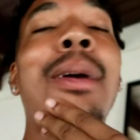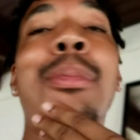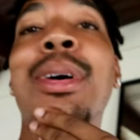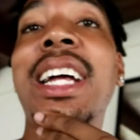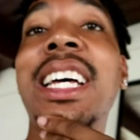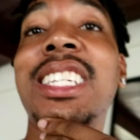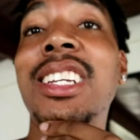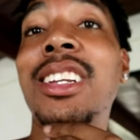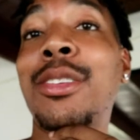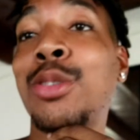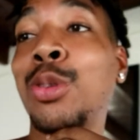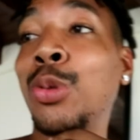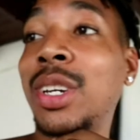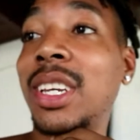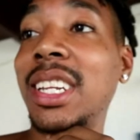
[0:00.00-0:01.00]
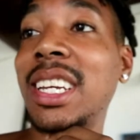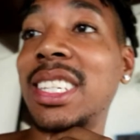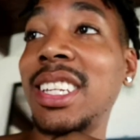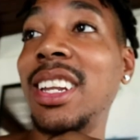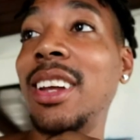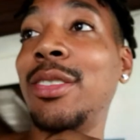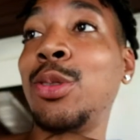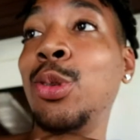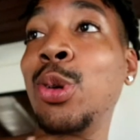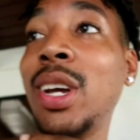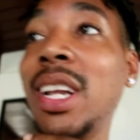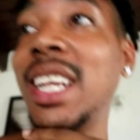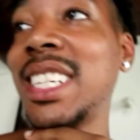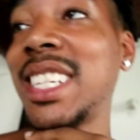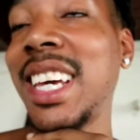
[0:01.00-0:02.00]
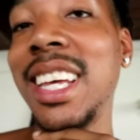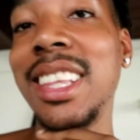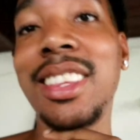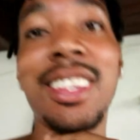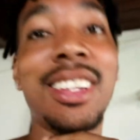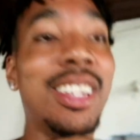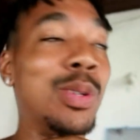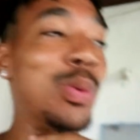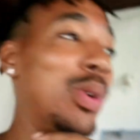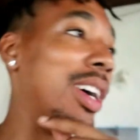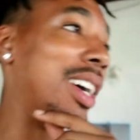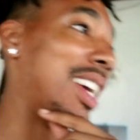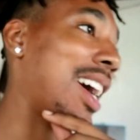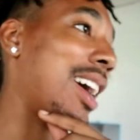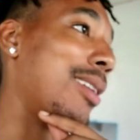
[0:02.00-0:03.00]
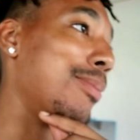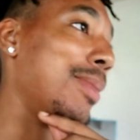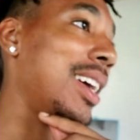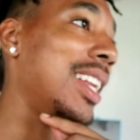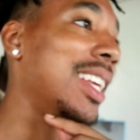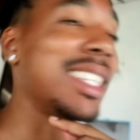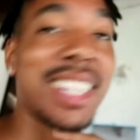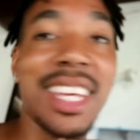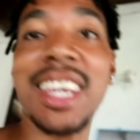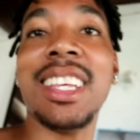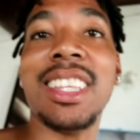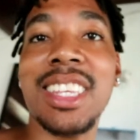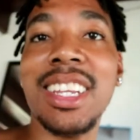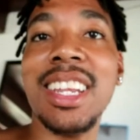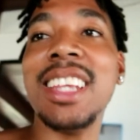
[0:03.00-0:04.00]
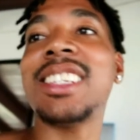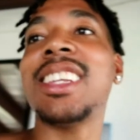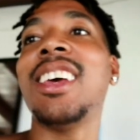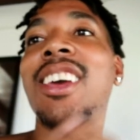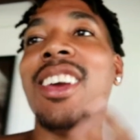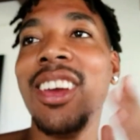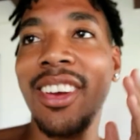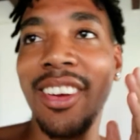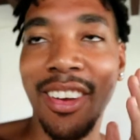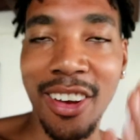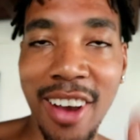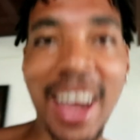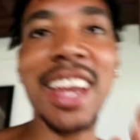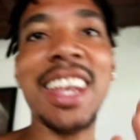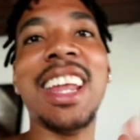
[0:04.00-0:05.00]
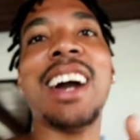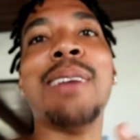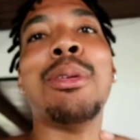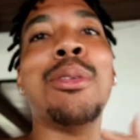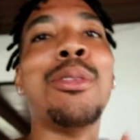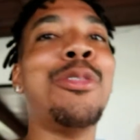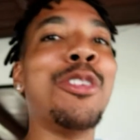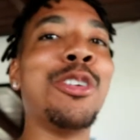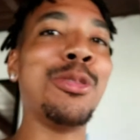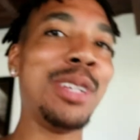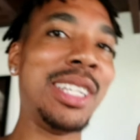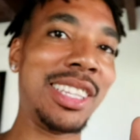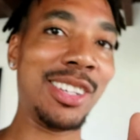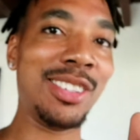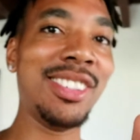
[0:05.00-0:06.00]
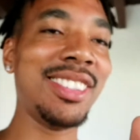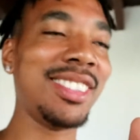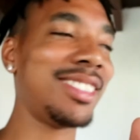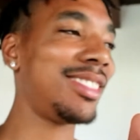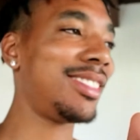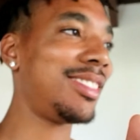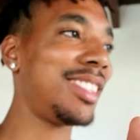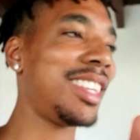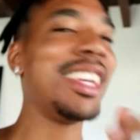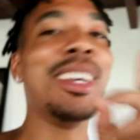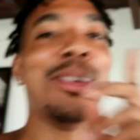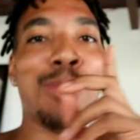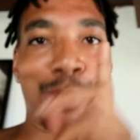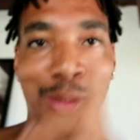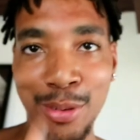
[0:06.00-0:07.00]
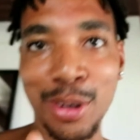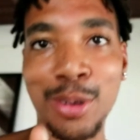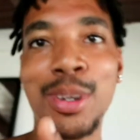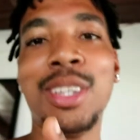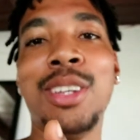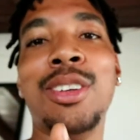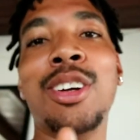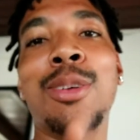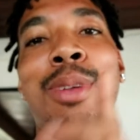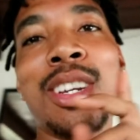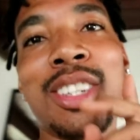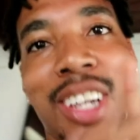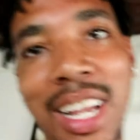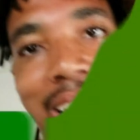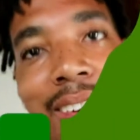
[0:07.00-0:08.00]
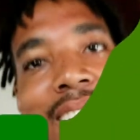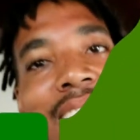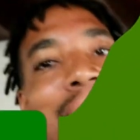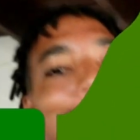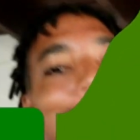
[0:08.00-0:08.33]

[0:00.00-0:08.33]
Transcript: But that's enough talking. Let's get into this workout, man. Let's get into this right now. But before we do, make sure you like right now,